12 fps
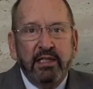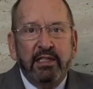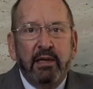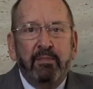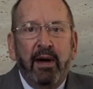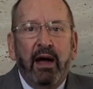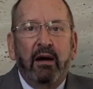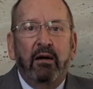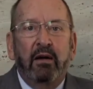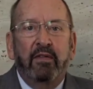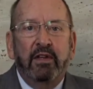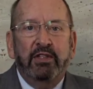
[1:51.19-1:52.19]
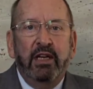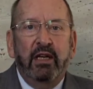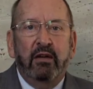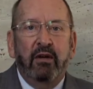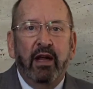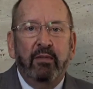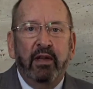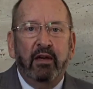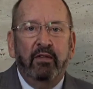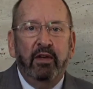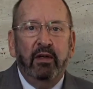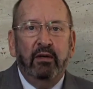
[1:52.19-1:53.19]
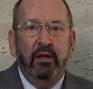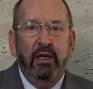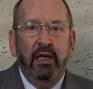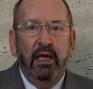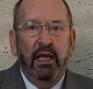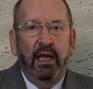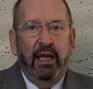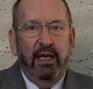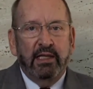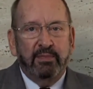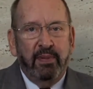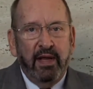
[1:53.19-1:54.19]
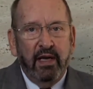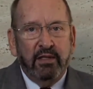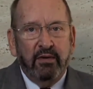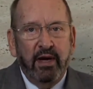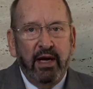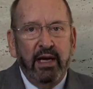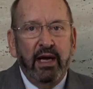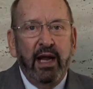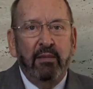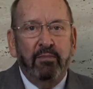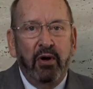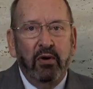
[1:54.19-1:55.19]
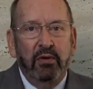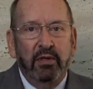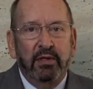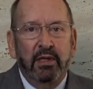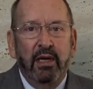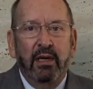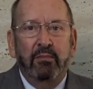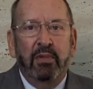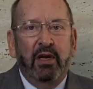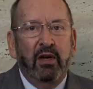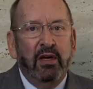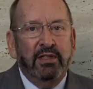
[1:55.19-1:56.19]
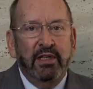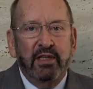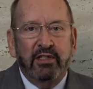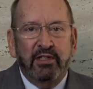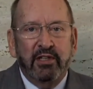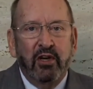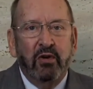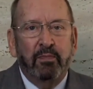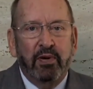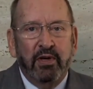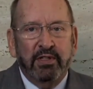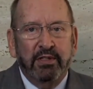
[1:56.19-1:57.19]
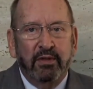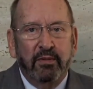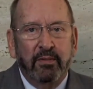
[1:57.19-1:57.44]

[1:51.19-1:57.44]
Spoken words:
is the power of the Genogram interview. It is penetrating and potent because it is so personal.